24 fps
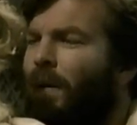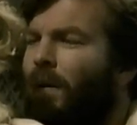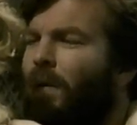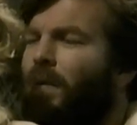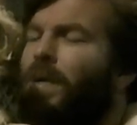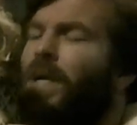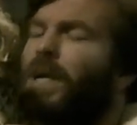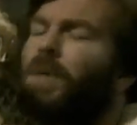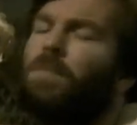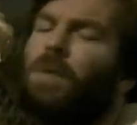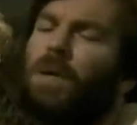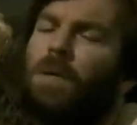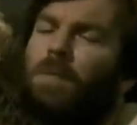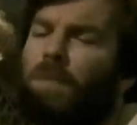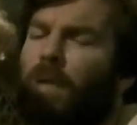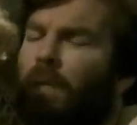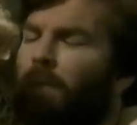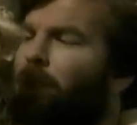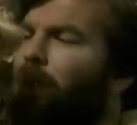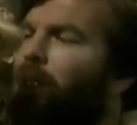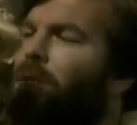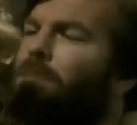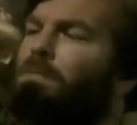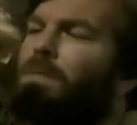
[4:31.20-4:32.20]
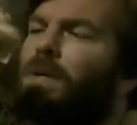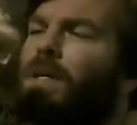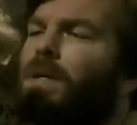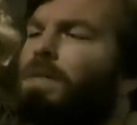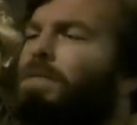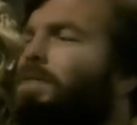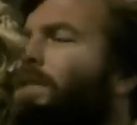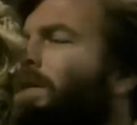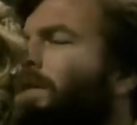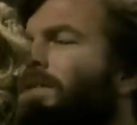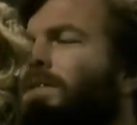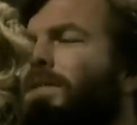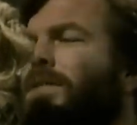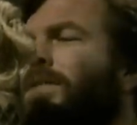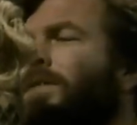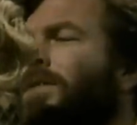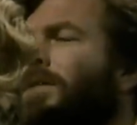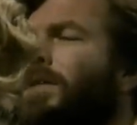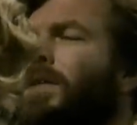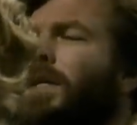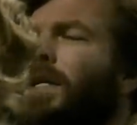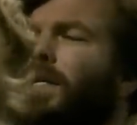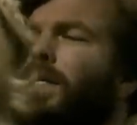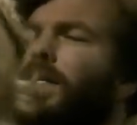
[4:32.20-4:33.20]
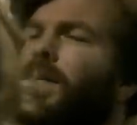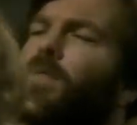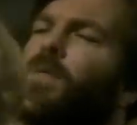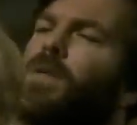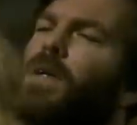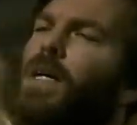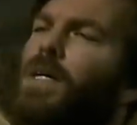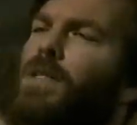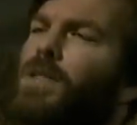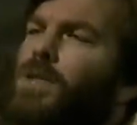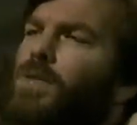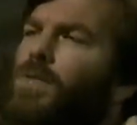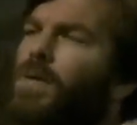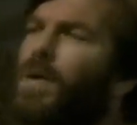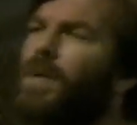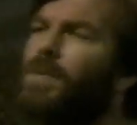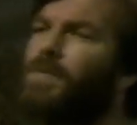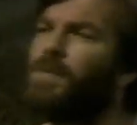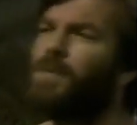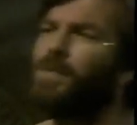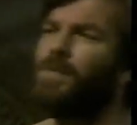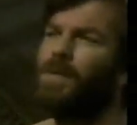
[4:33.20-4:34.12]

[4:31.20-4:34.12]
Okay, maybe the picket fence isn't a good idea. We'll no, get shrubs. I